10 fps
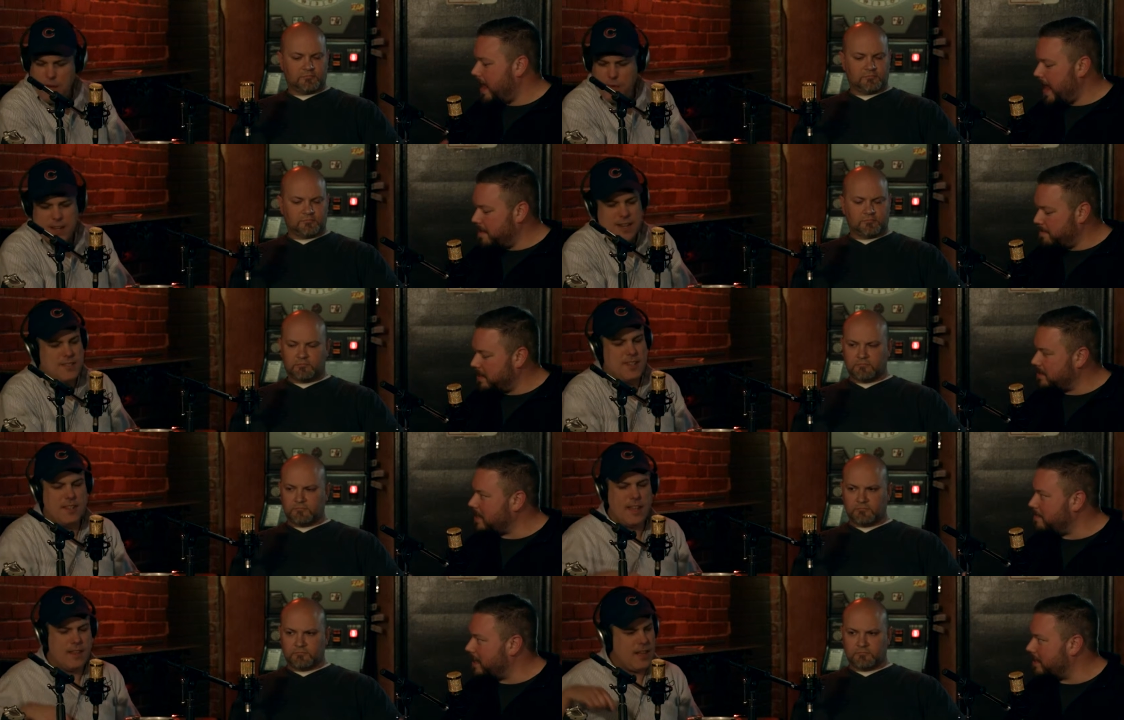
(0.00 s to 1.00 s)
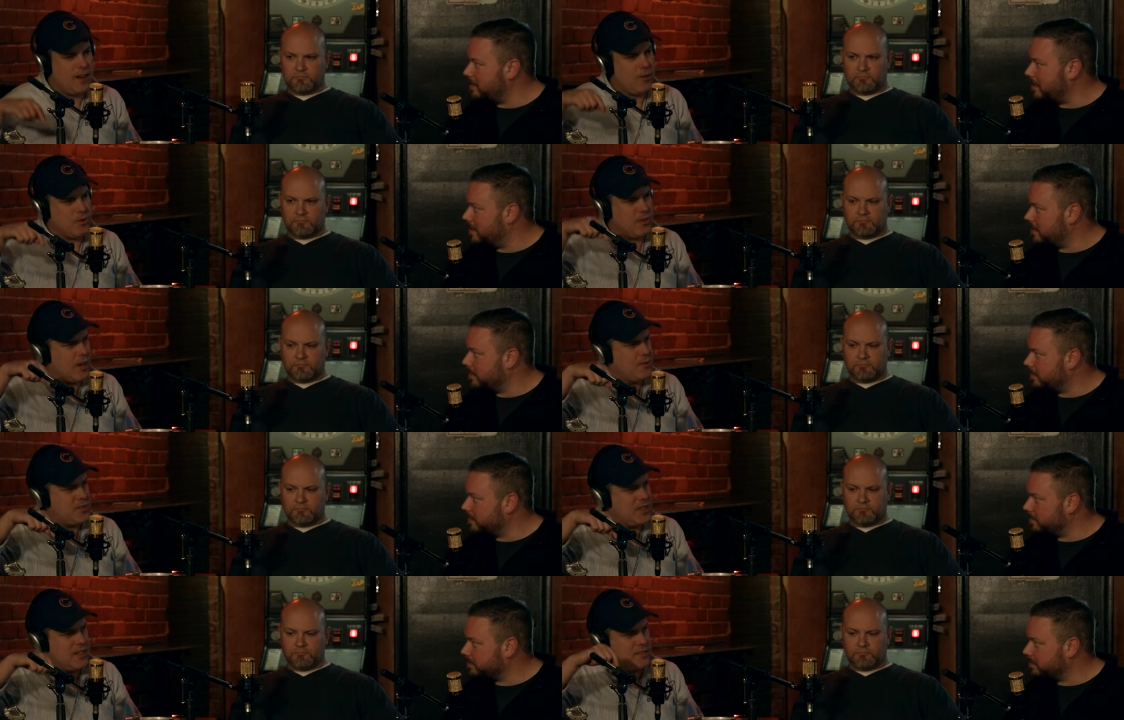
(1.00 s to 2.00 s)
Speaker 1: when and by the time you got to little low
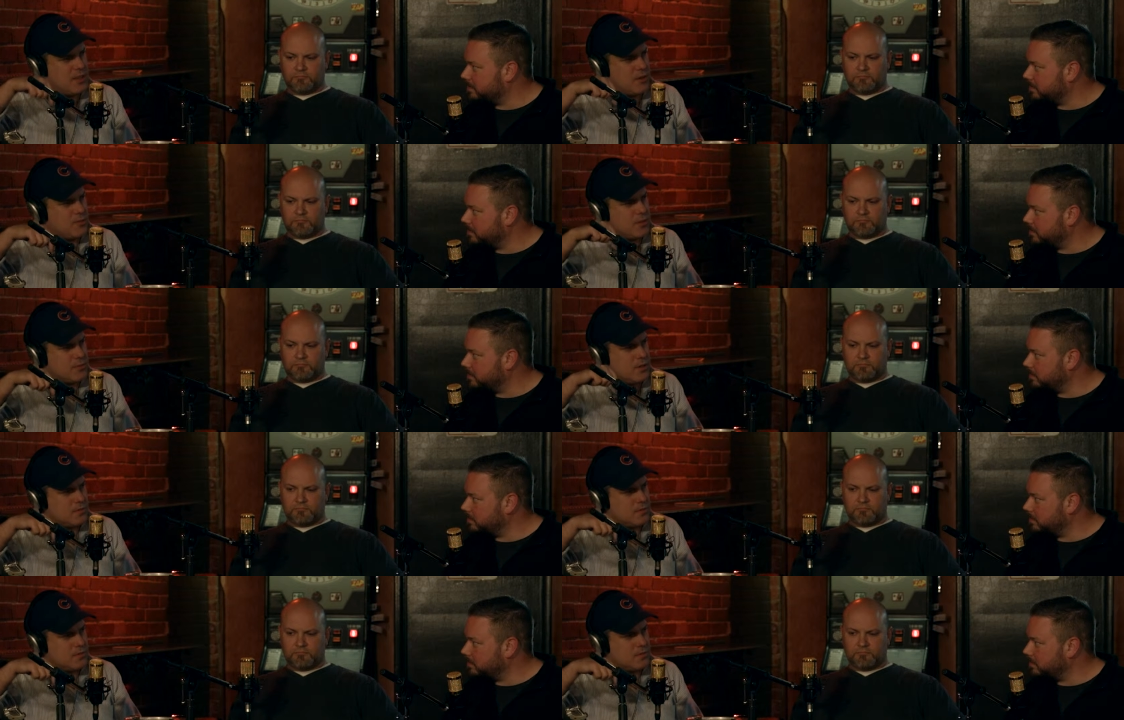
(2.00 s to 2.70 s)
synth, don't don't don't